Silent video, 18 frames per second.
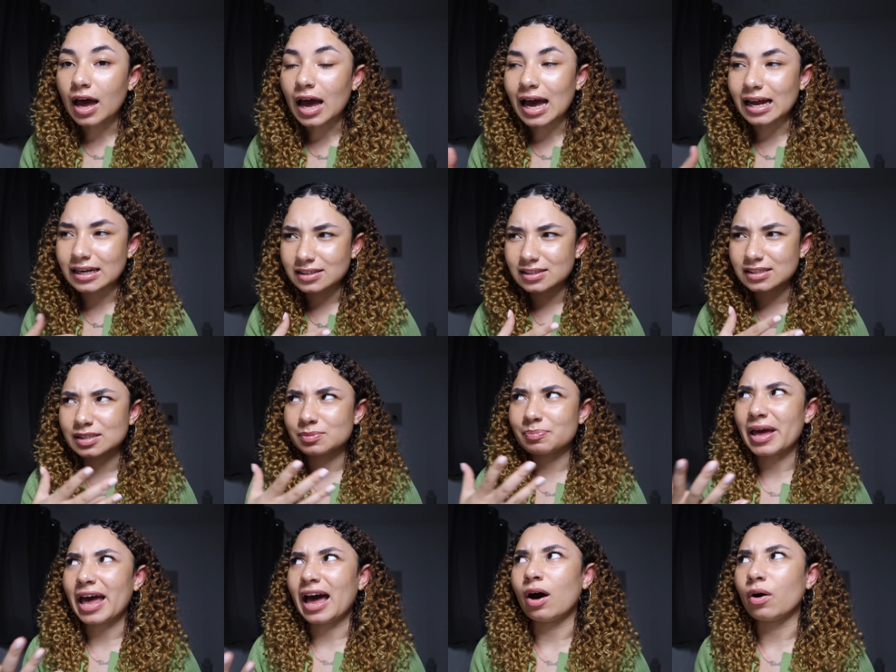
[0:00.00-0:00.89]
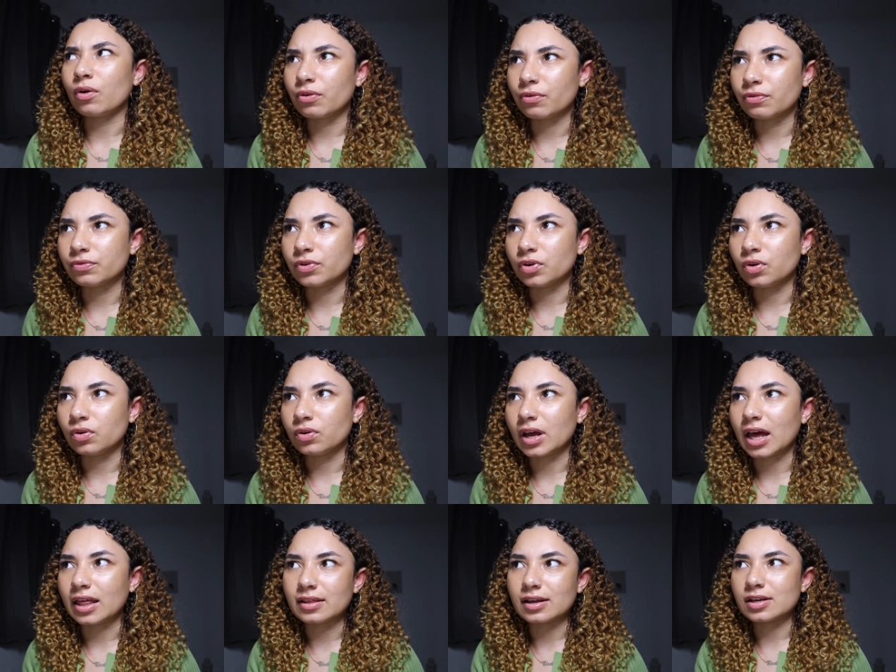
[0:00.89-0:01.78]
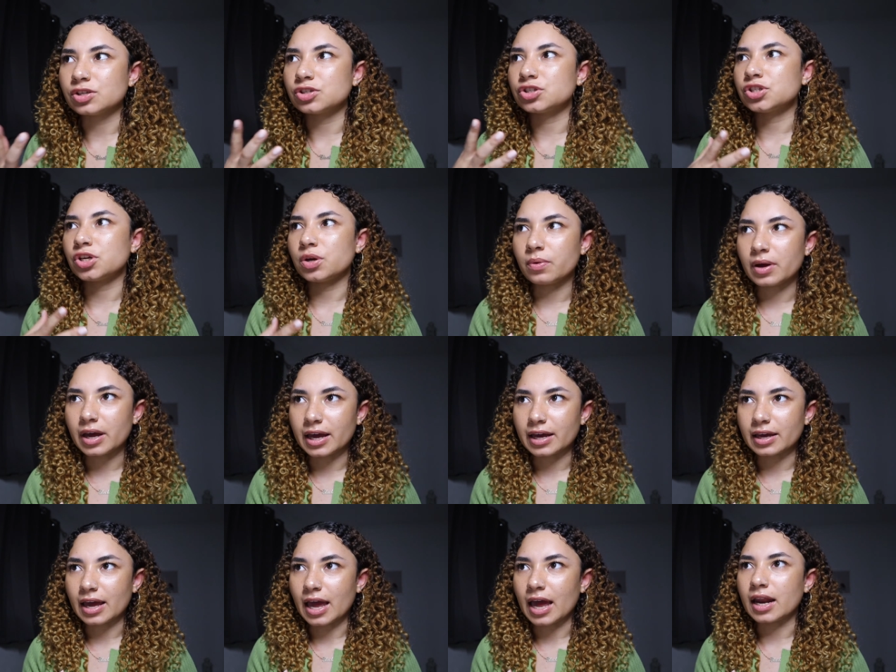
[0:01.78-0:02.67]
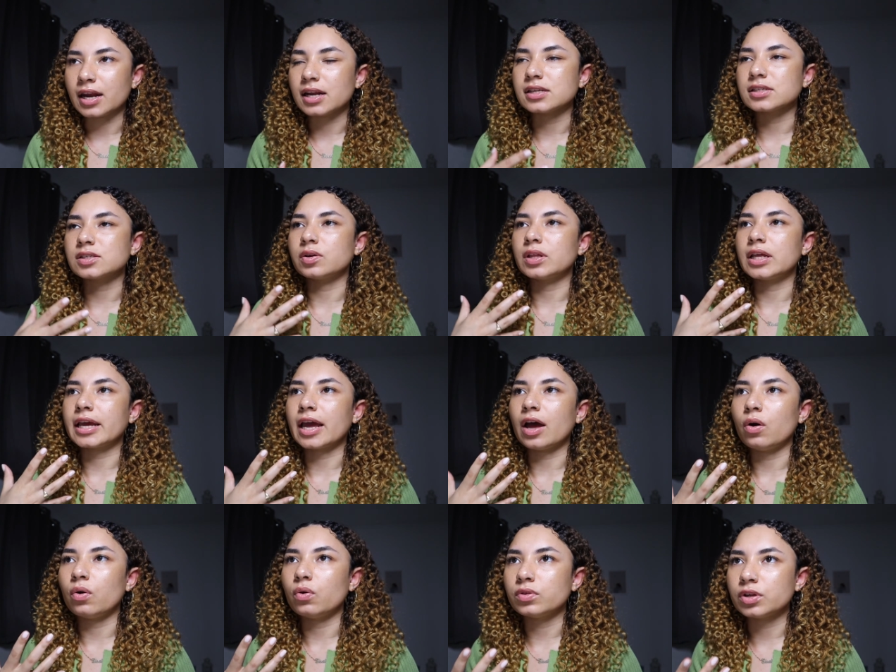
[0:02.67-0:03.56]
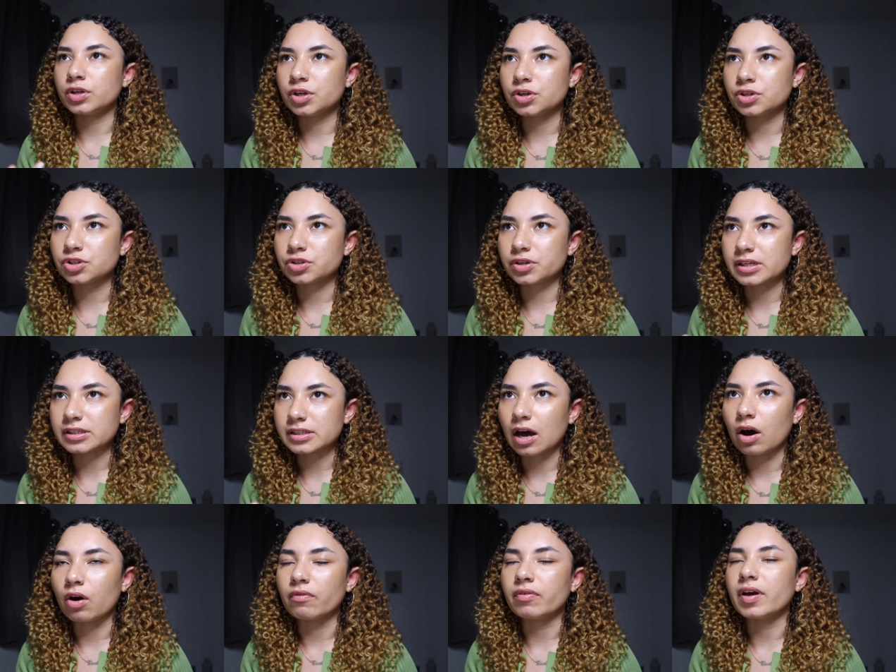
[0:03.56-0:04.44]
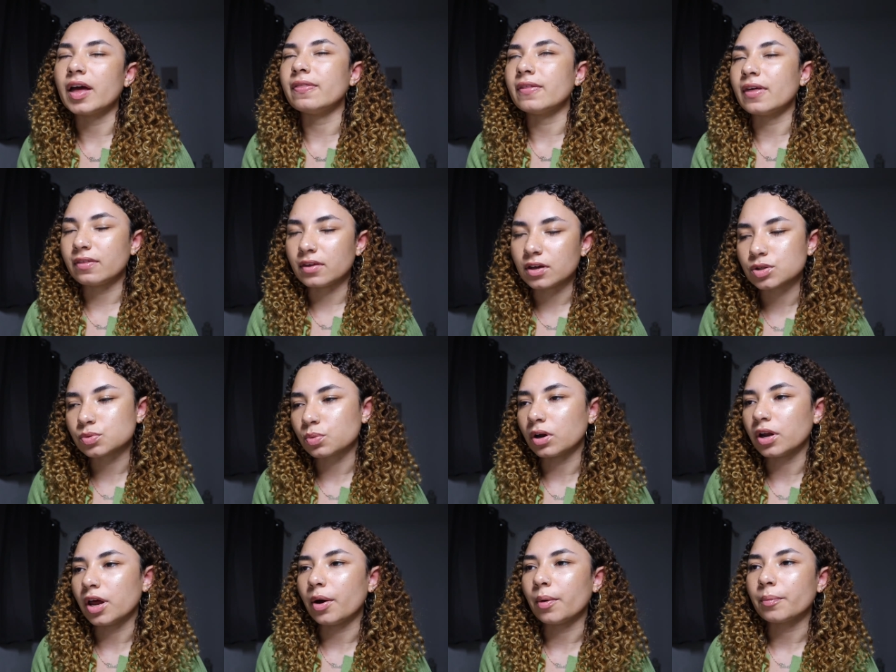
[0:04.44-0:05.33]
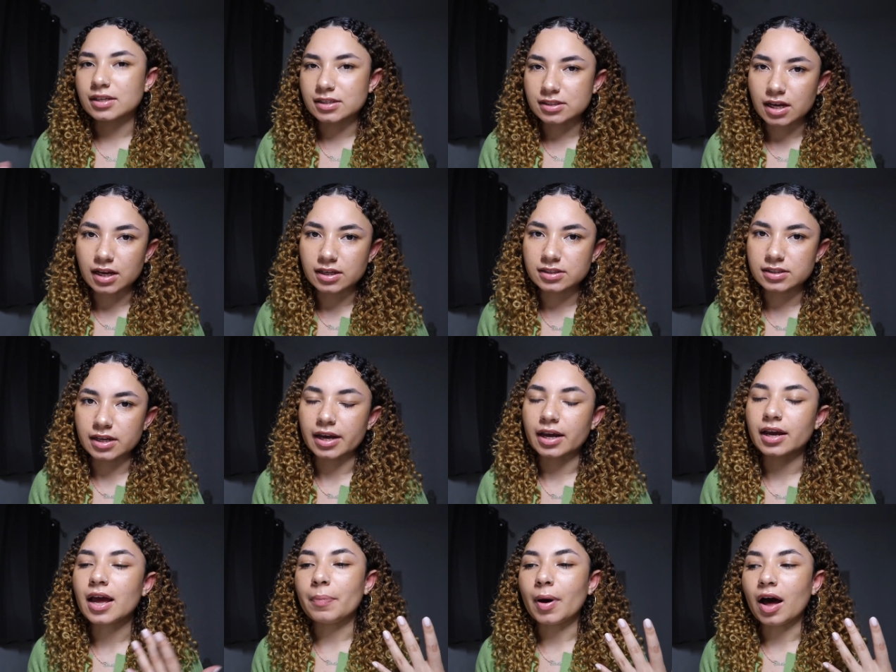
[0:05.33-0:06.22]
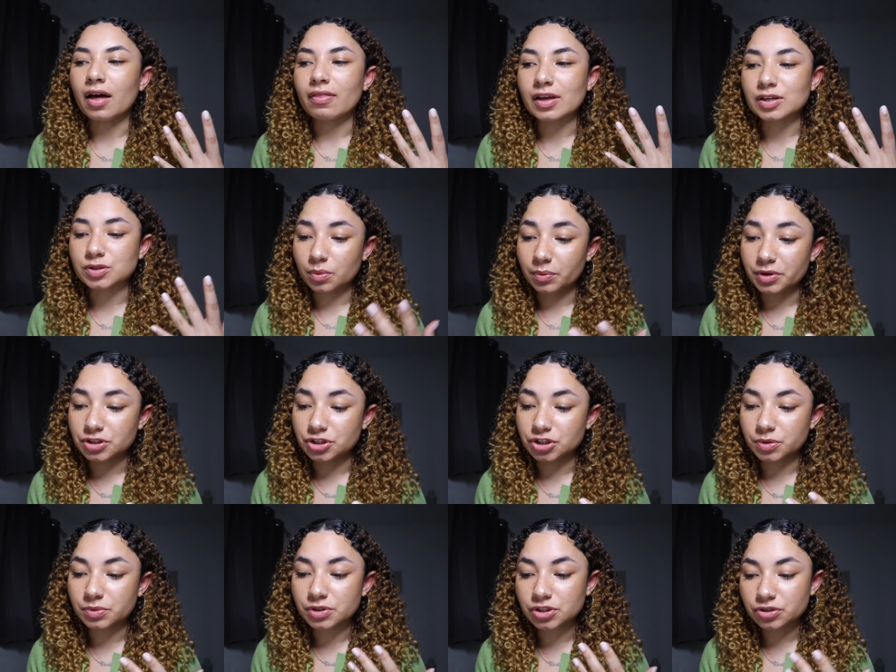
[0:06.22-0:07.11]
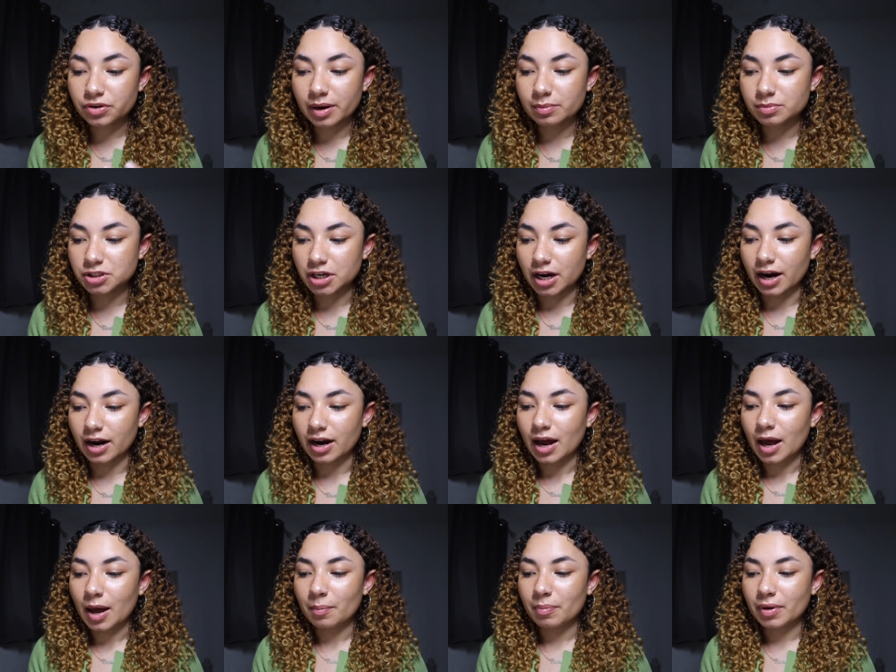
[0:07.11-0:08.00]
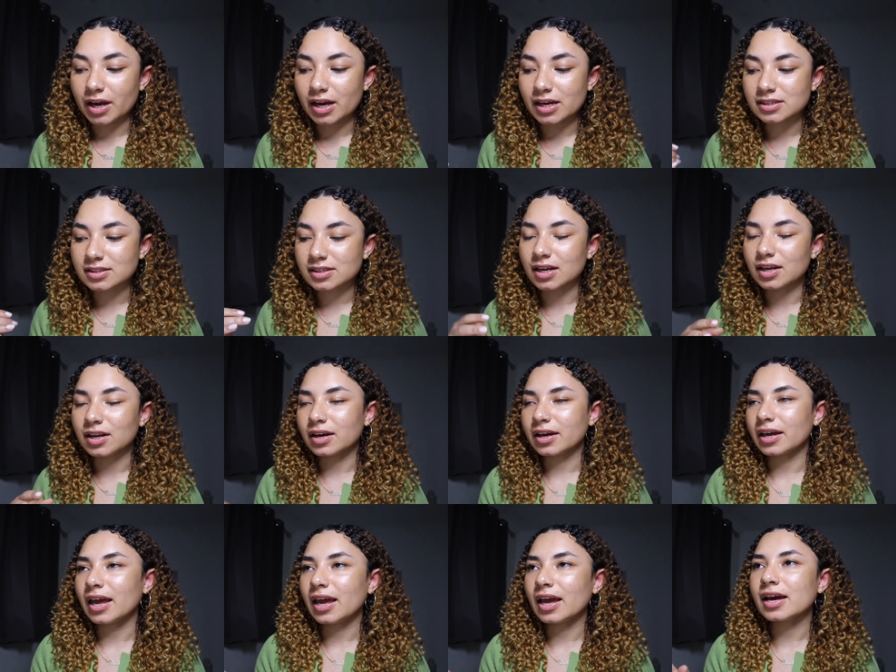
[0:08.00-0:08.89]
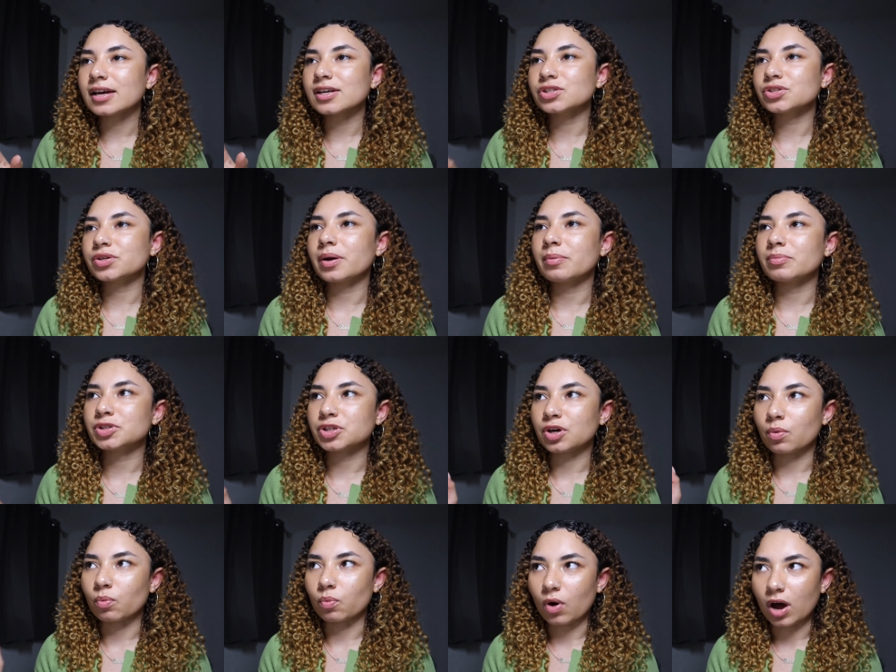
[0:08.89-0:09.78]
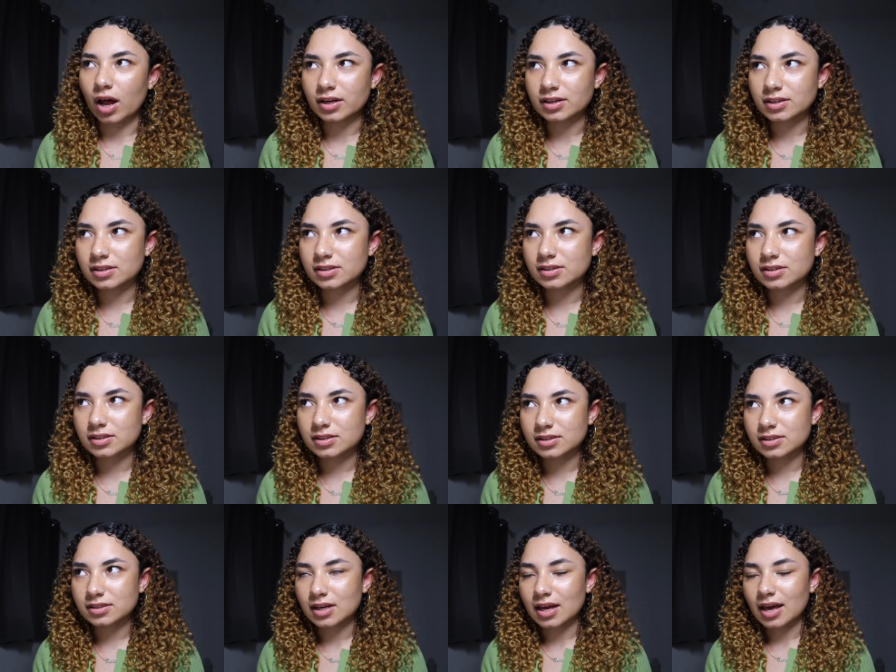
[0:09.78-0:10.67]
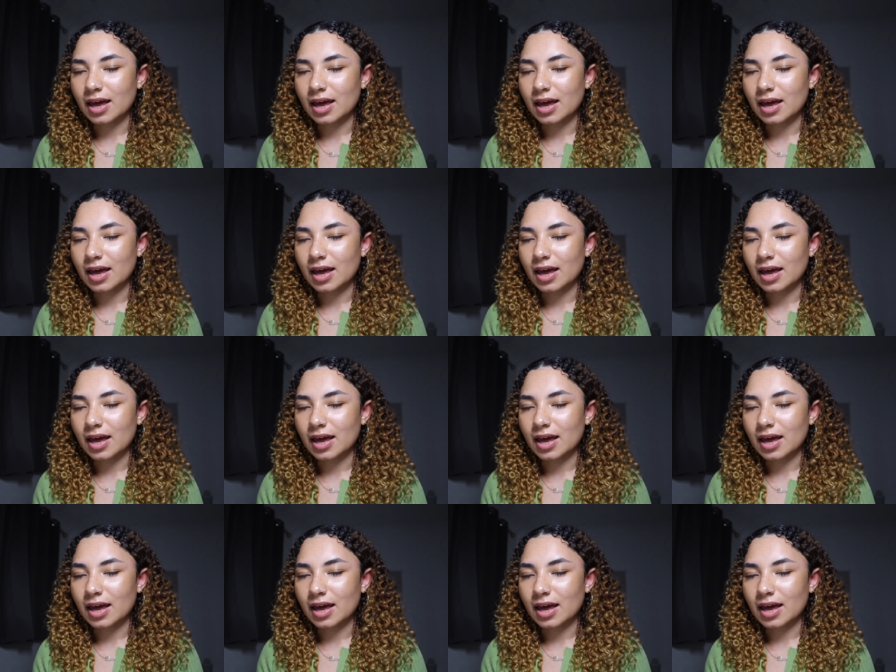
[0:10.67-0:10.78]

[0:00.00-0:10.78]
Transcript: and spit out the food and then chew it again until they get all the nutrients out of it and then they swallow. Disgusting. But that's what we should do with scripture because looking at a scripture once,